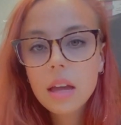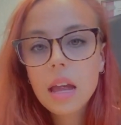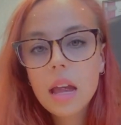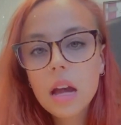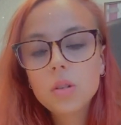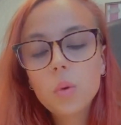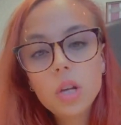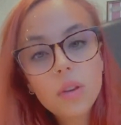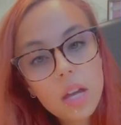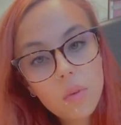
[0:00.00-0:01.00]
And what
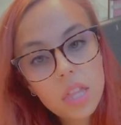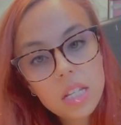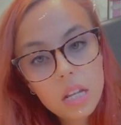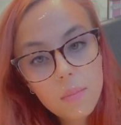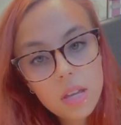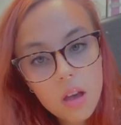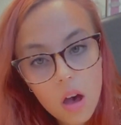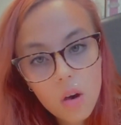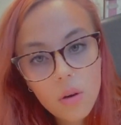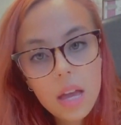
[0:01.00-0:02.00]
you get with a
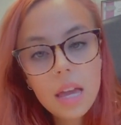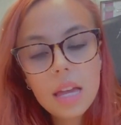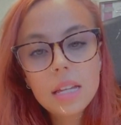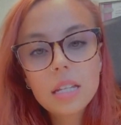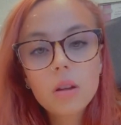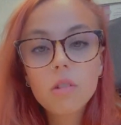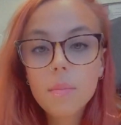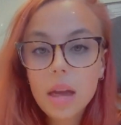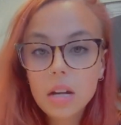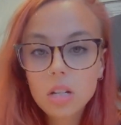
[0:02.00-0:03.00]
CPO is the
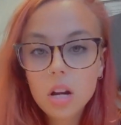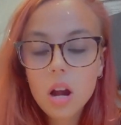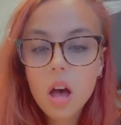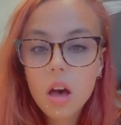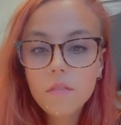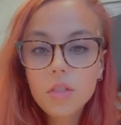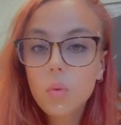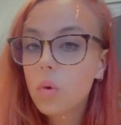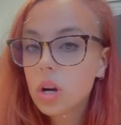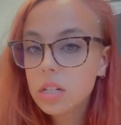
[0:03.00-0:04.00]
remainder of the
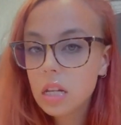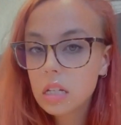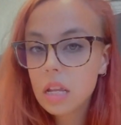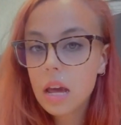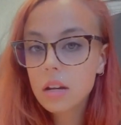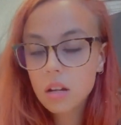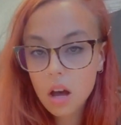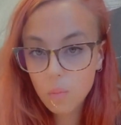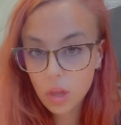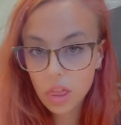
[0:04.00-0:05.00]
warranties that
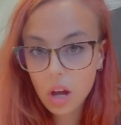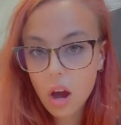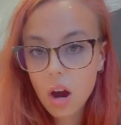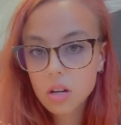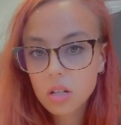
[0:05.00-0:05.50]
come with the car.